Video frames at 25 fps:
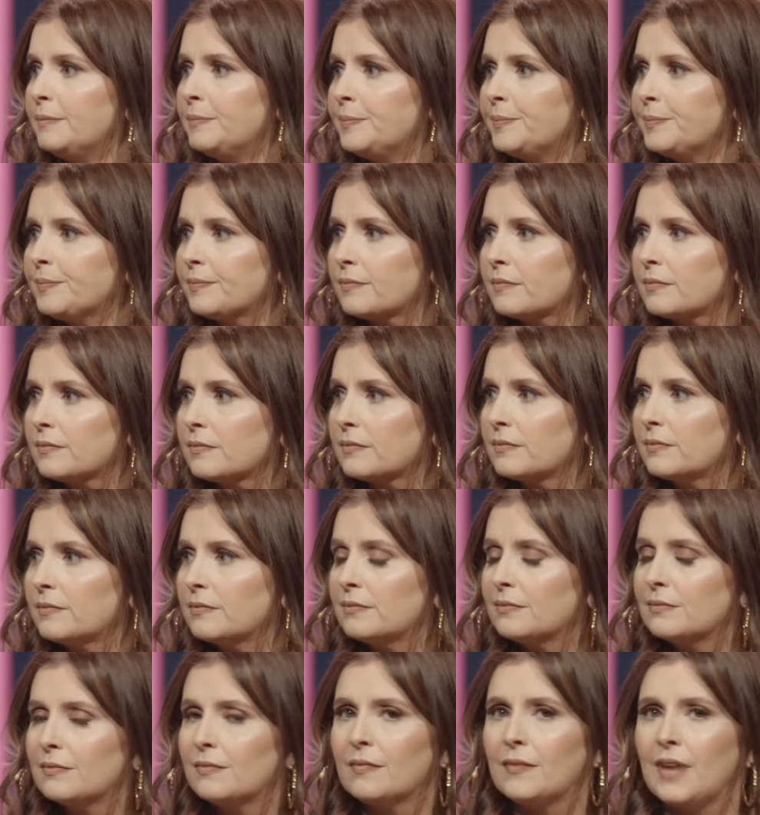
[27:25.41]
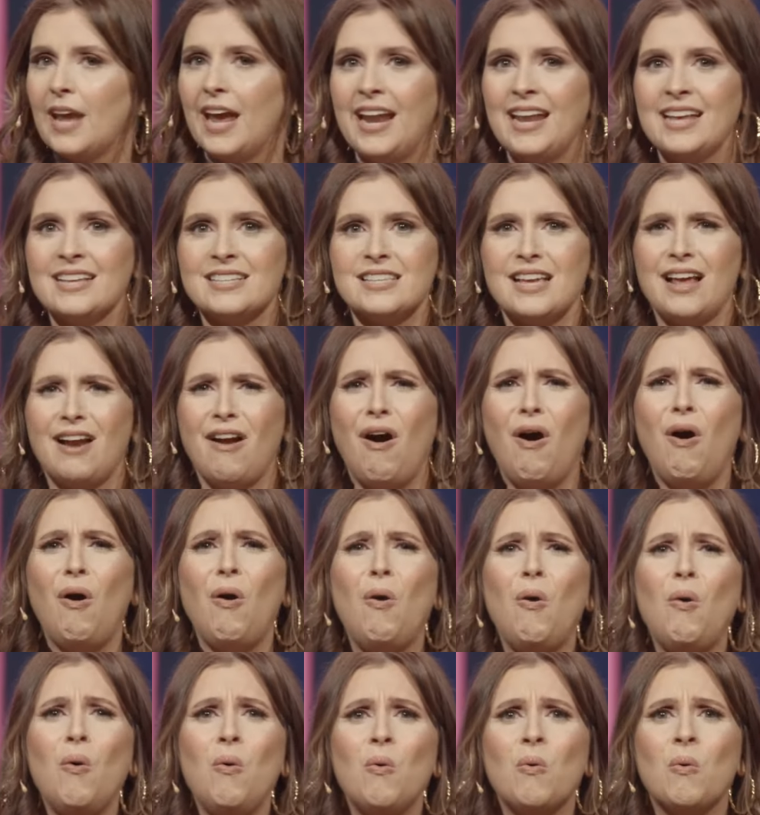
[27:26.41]
And I said,
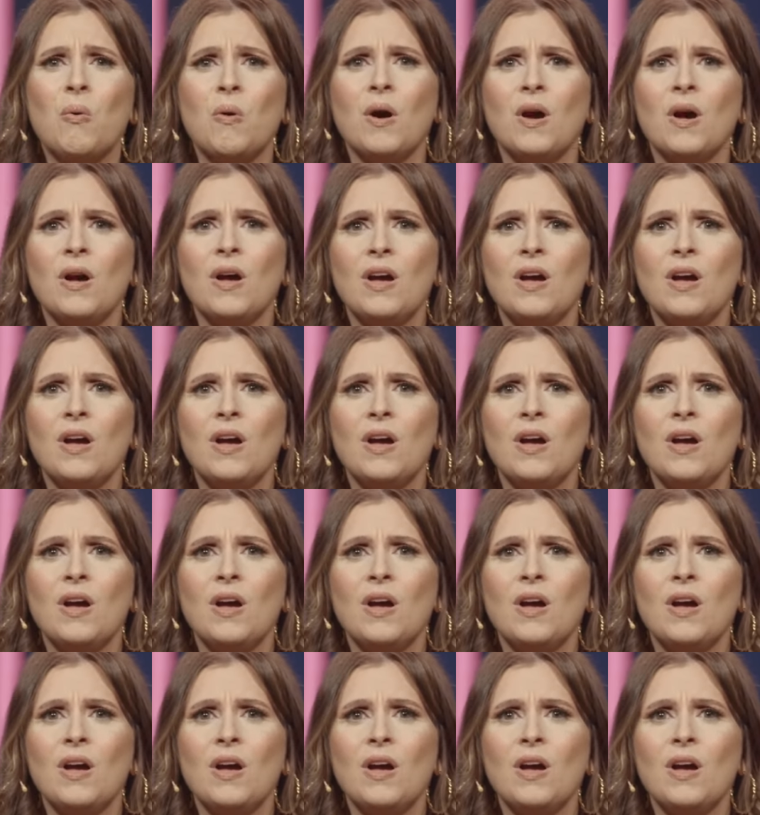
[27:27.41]
oh,